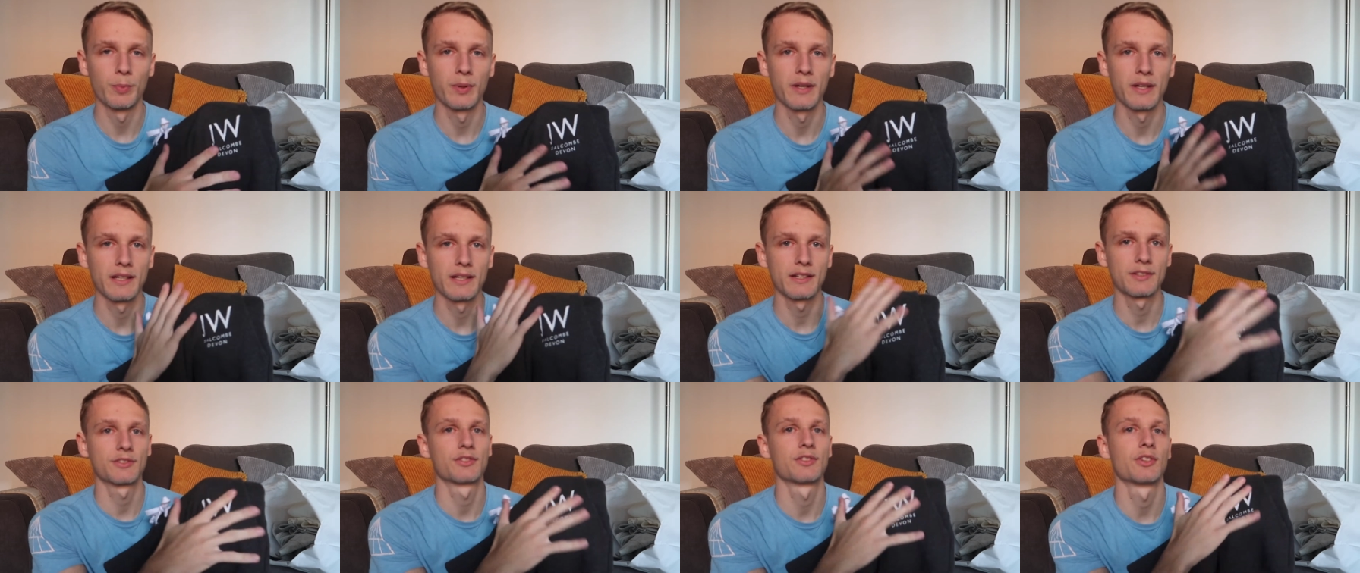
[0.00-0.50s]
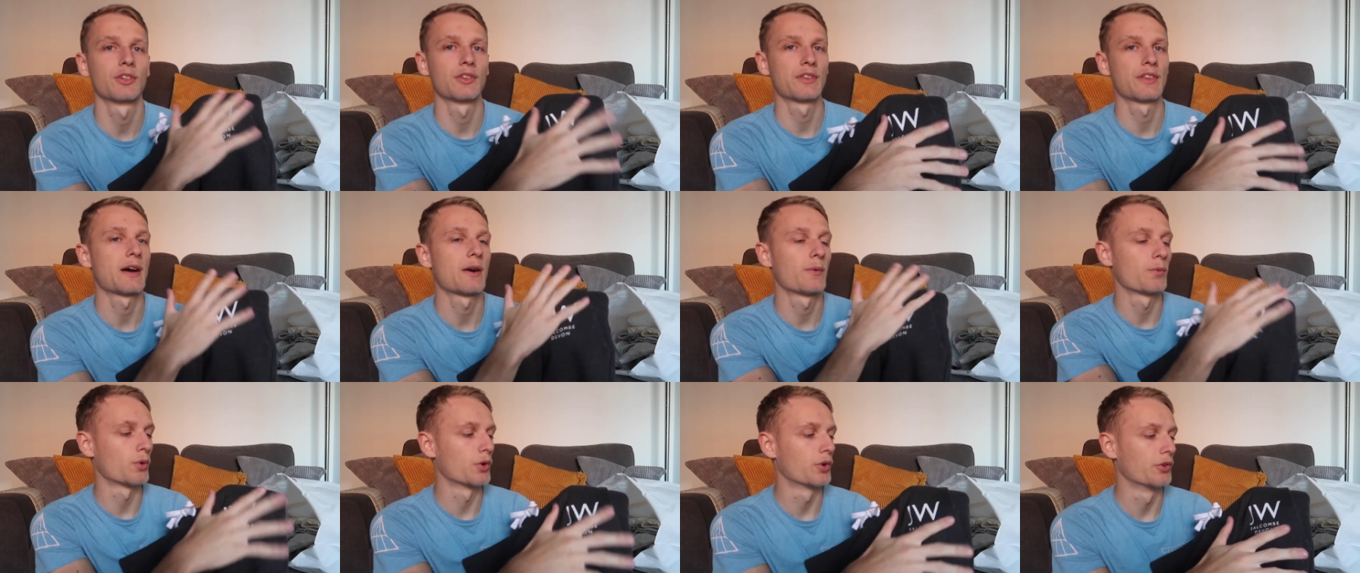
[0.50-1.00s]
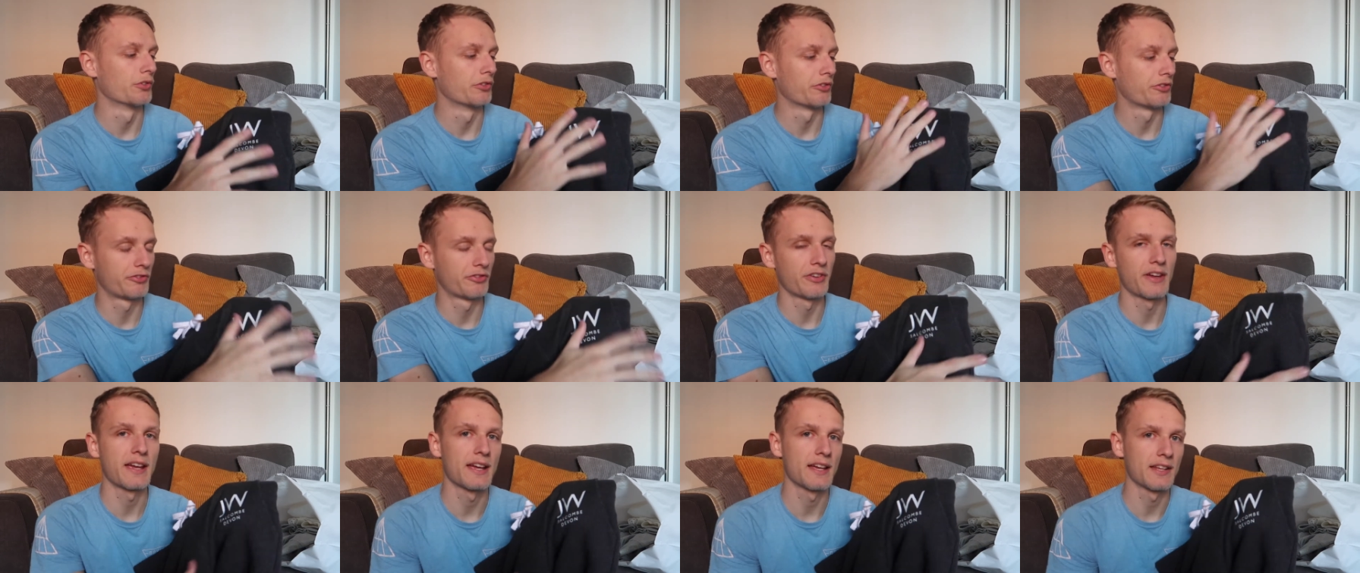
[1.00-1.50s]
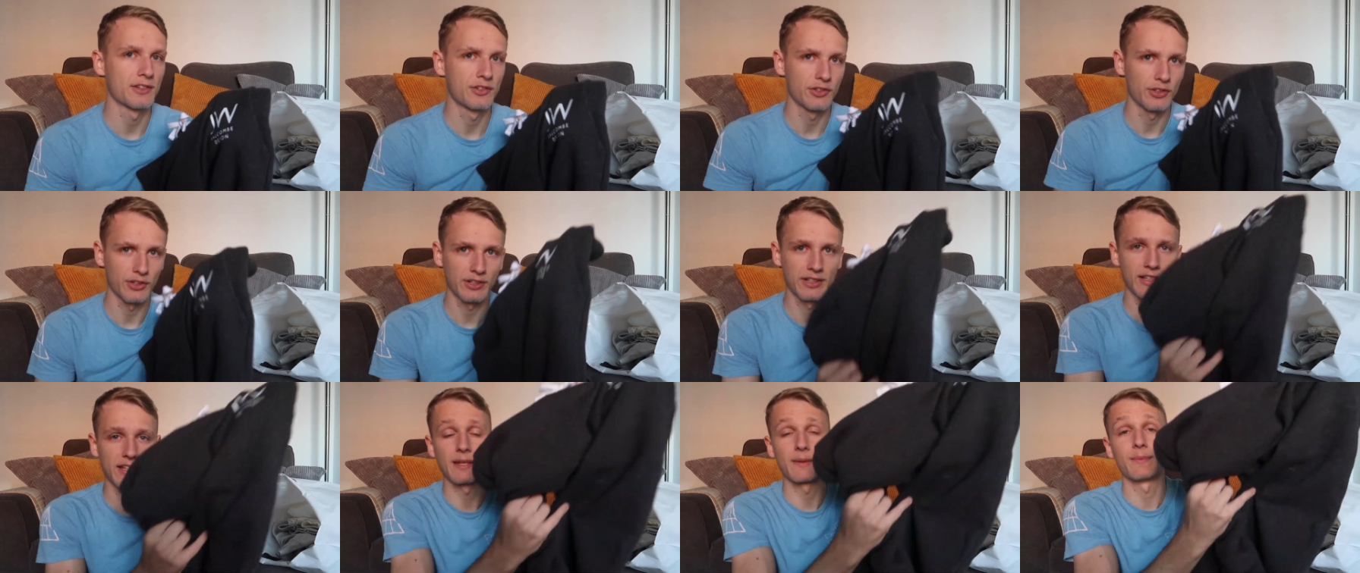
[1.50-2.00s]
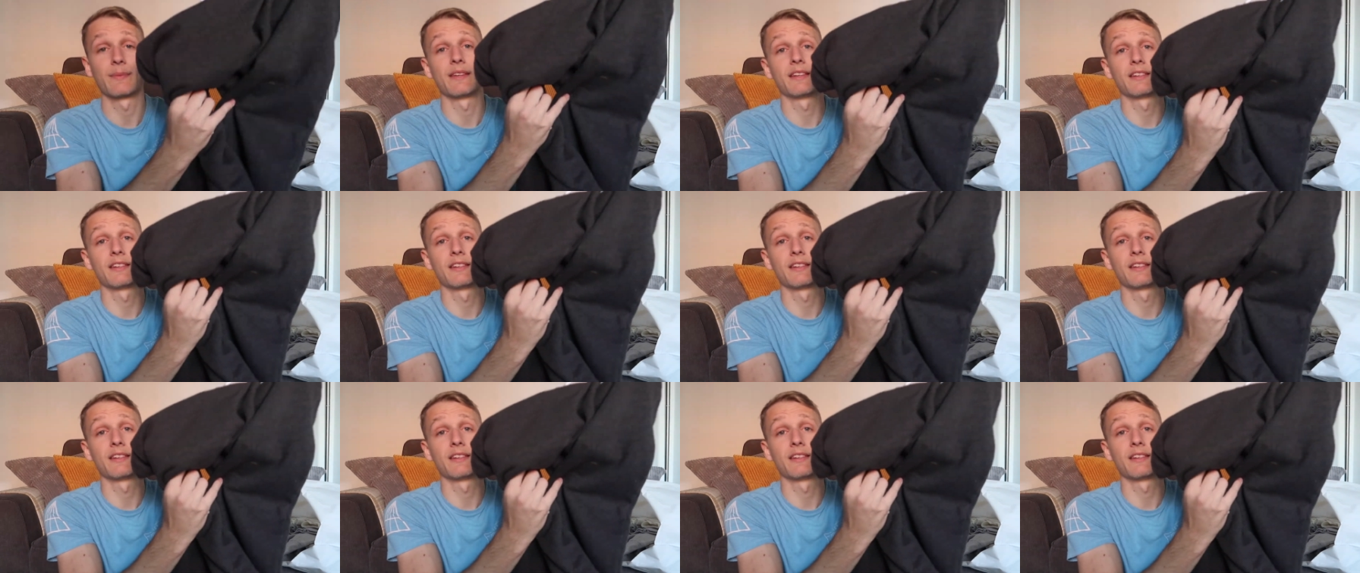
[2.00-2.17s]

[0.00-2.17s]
up here, so that won't fade, so I can keep